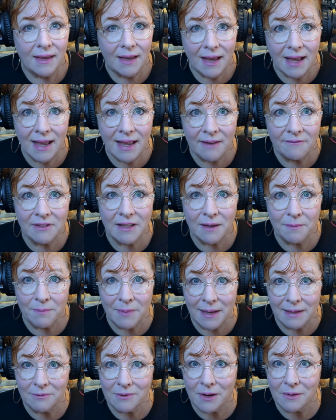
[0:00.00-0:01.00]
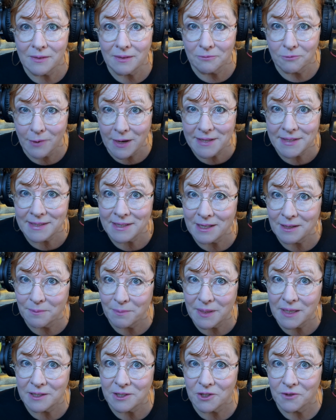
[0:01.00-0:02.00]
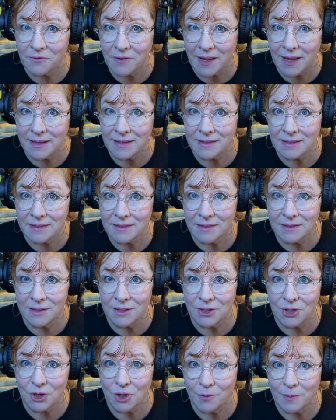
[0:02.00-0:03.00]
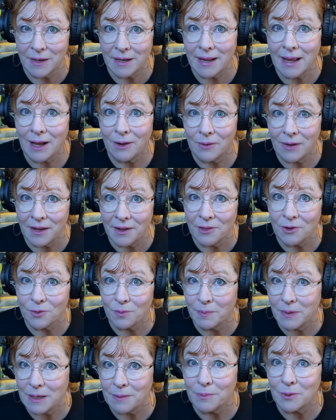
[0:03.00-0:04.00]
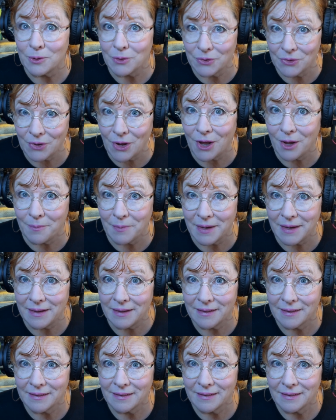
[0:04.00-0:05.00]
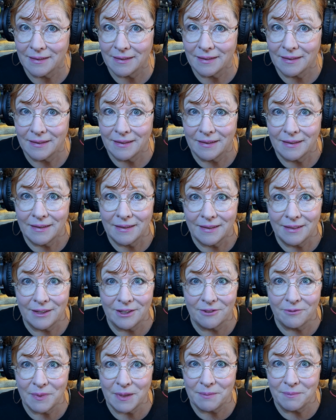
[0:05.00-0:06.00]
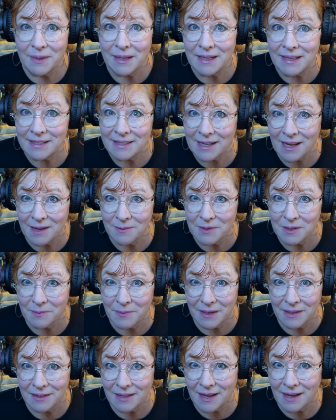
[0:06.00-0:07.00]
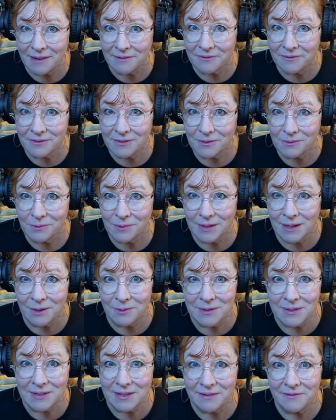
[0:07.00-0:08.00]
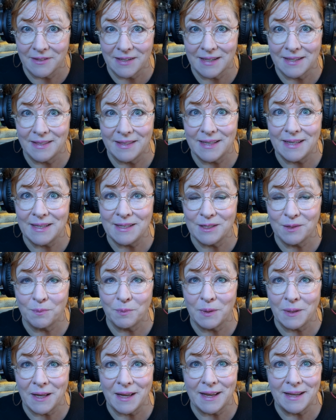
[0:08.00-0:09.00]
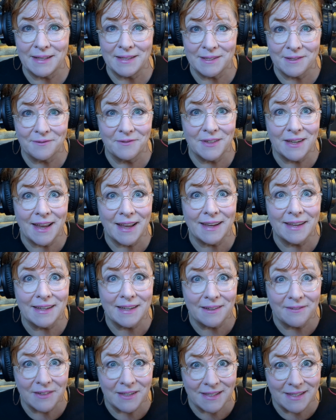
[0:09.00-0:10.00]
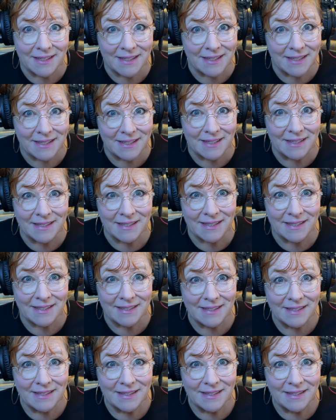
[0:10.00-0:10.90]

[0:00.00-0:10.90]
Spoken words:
I have let my resting bitch face determine how other people saw me. There have been many times in my life when I was living in these planes of negative existence.